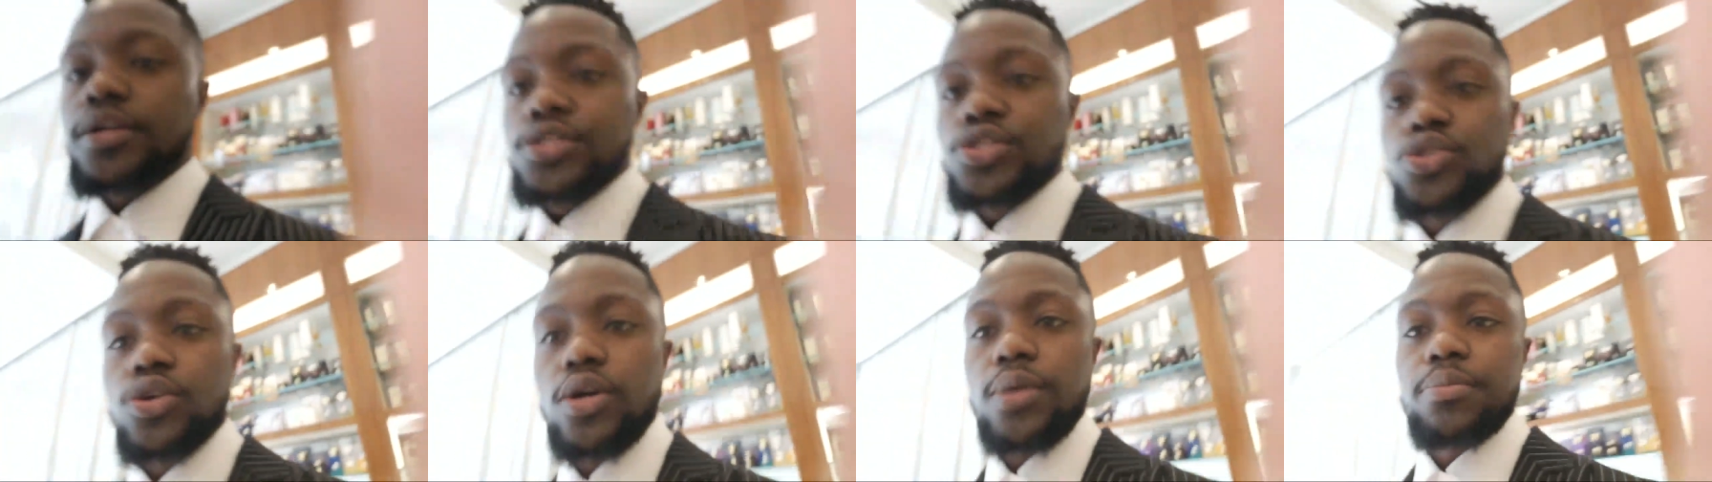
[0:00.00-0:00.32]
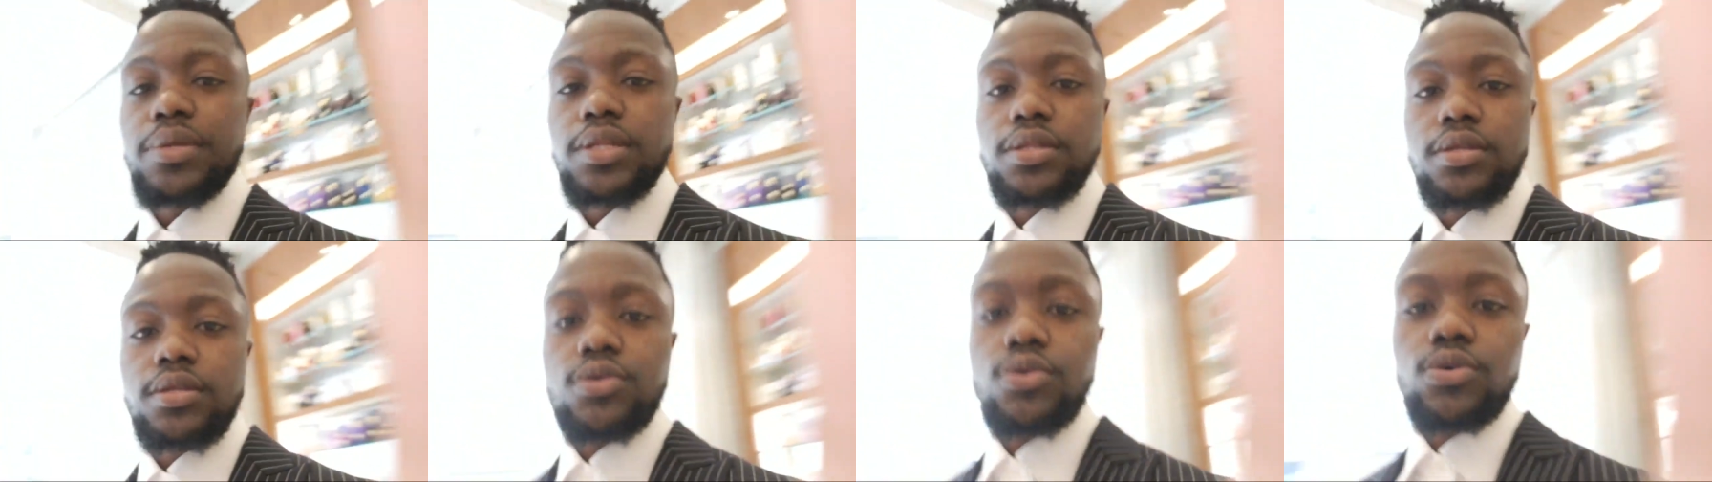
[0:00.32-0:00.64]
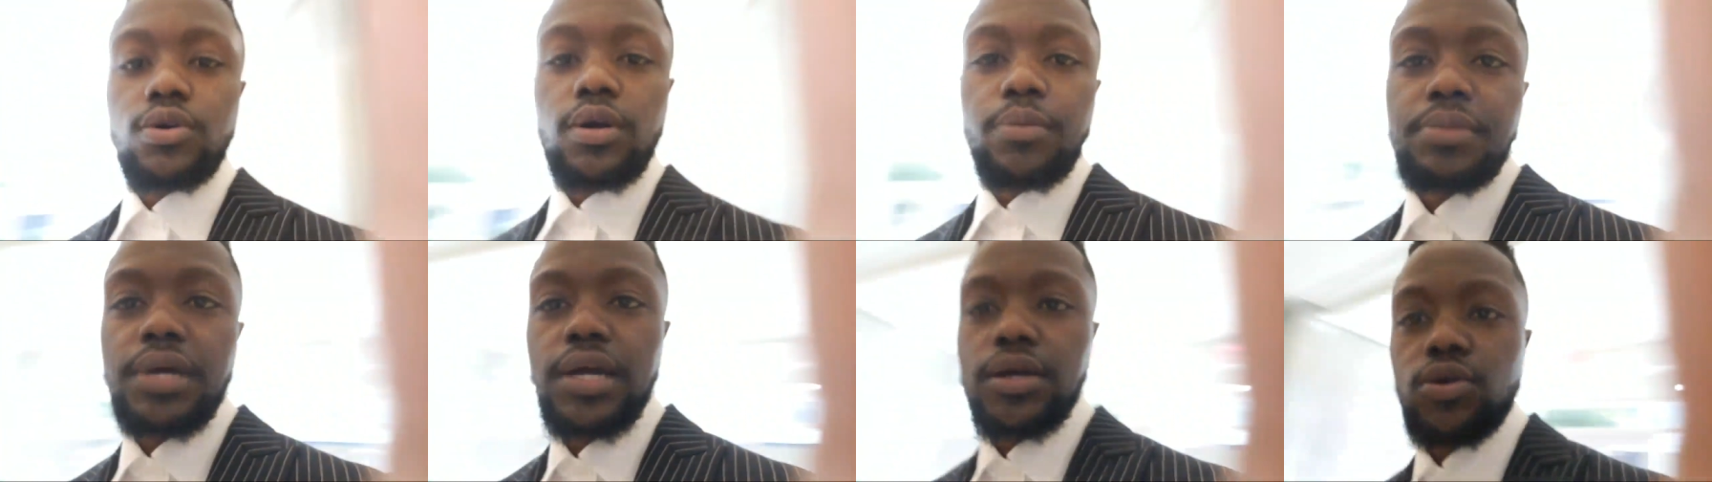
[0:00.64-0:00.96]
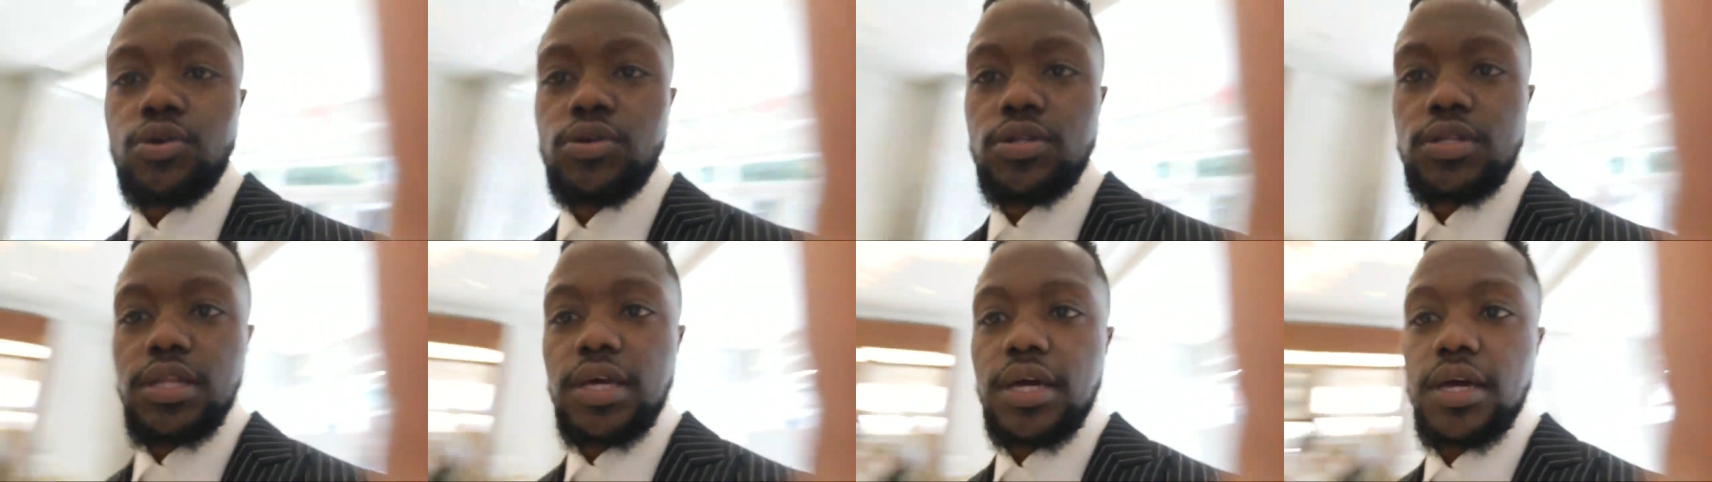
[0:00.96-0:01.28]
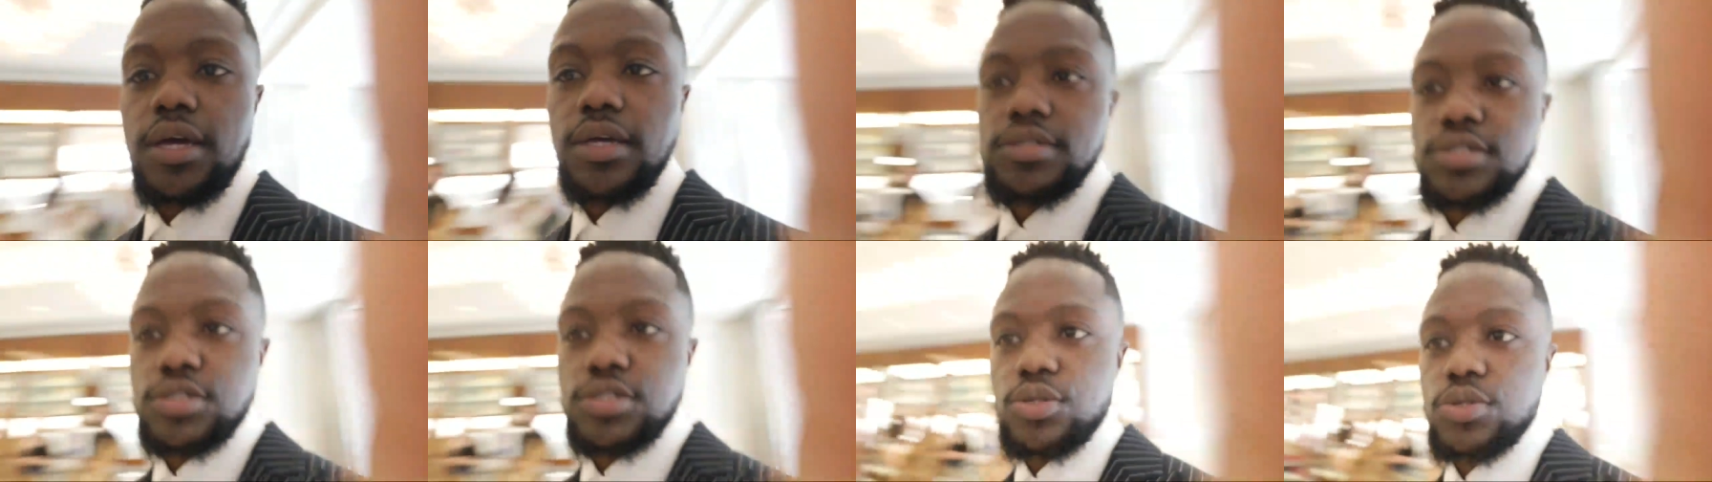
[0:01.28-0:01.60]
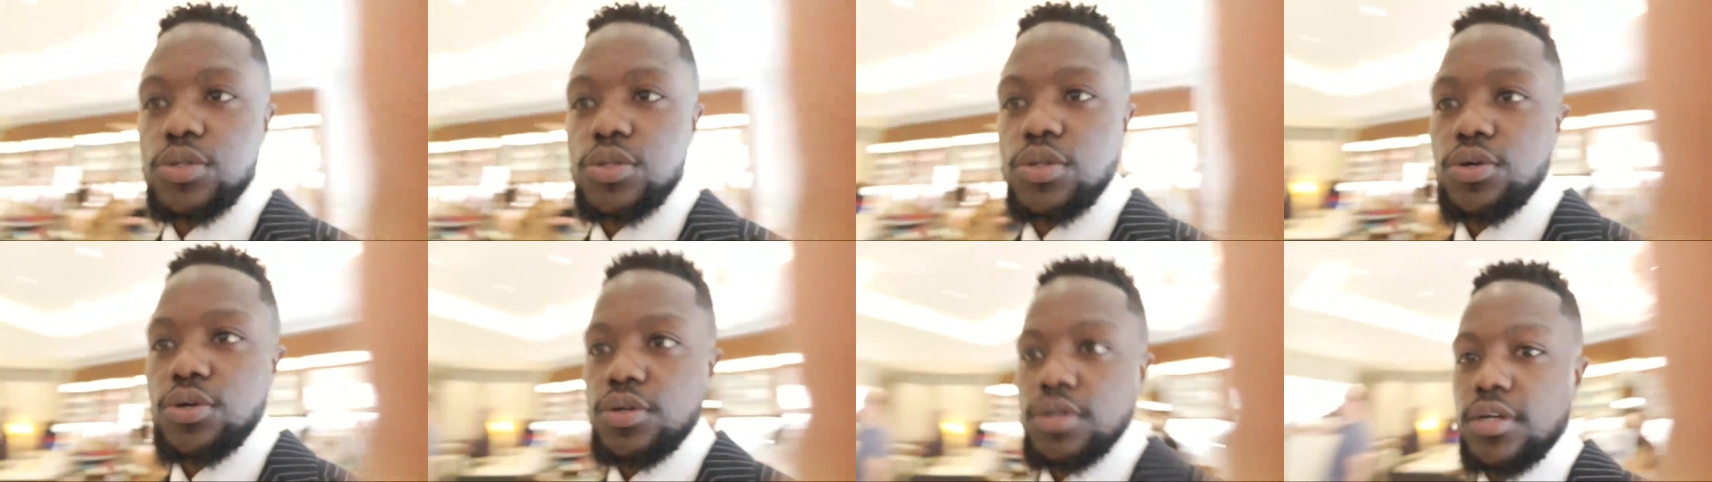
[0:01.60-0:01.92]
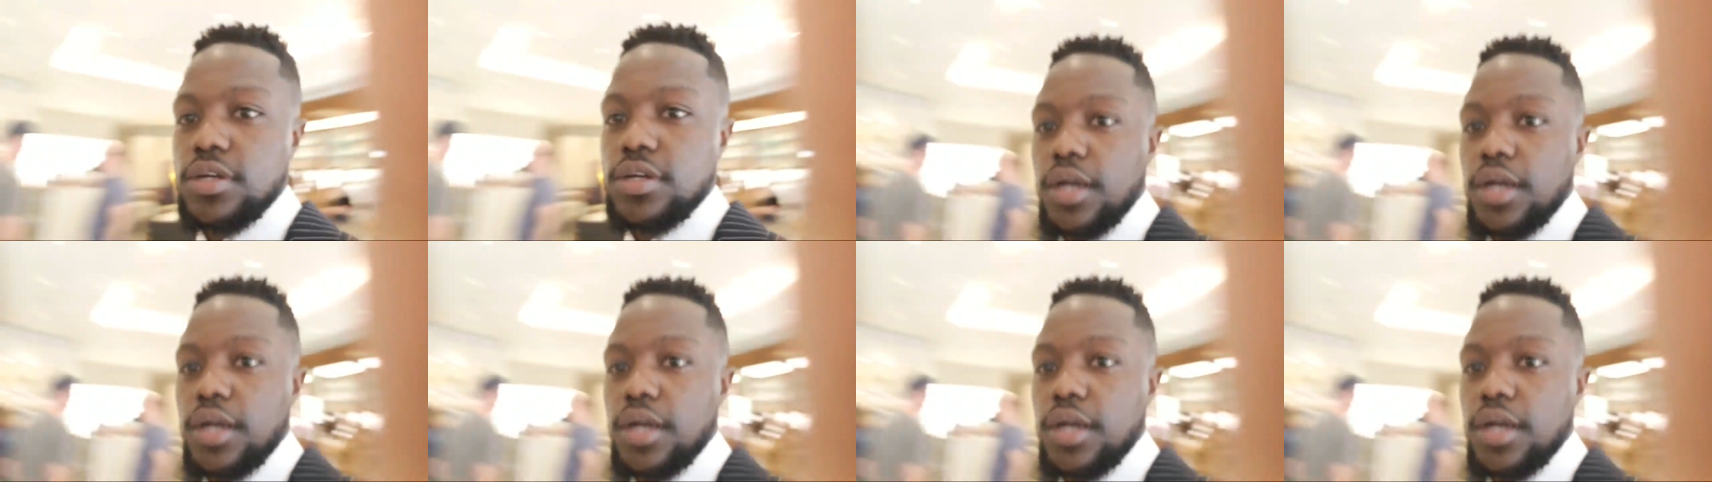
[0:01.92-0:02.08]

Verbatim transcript: so I'm a little, I'm not gonna lie, so look,